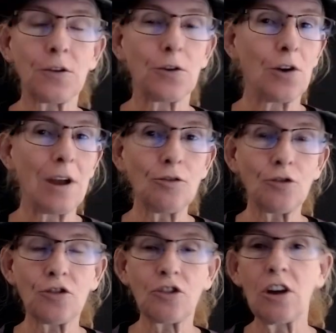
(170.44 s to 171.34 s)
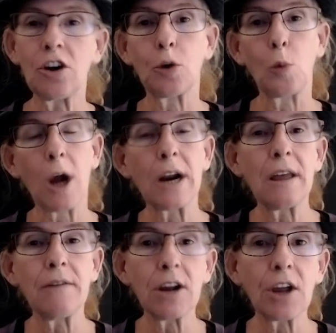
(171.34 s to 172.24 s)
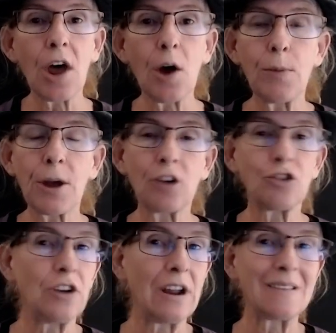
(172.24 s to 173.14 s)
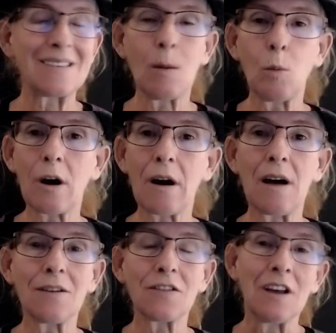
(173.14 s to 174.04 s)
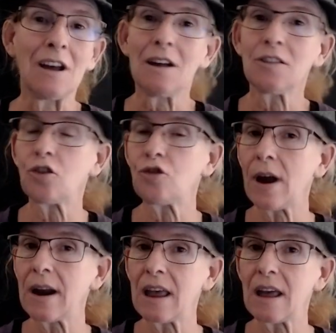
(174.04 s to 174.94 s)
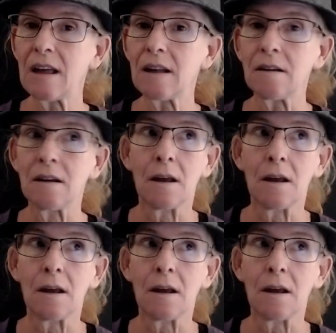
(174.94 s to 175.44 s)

you're interested or want to give it a go because you need somewhere else to try to get